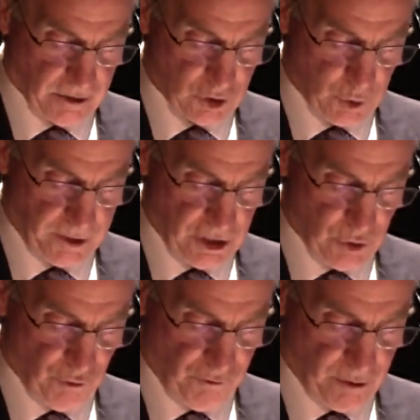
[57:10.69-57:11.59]
on
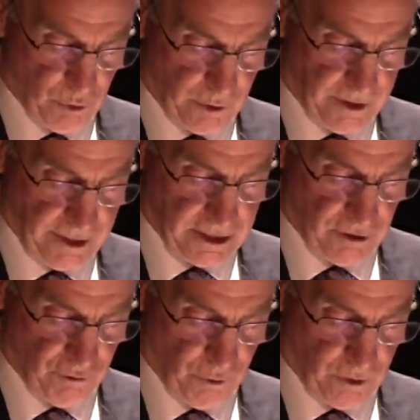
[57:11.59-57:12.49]
22 February
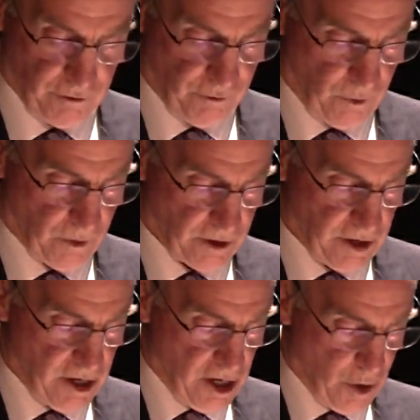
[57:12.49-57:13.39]
1944,
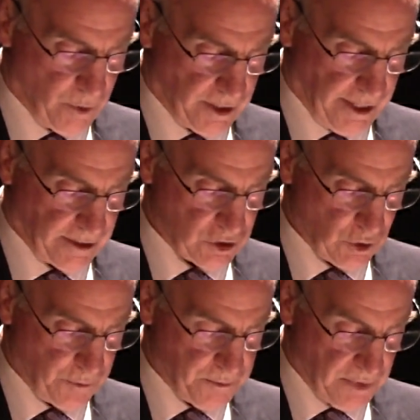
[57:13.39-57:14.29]
when
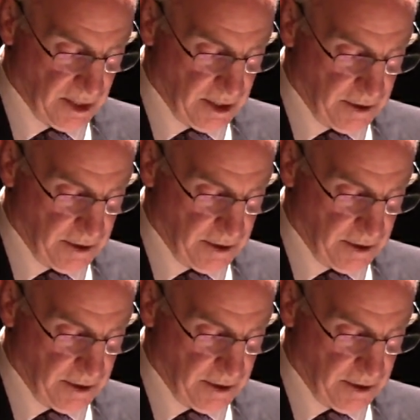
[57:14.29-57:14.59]
Canso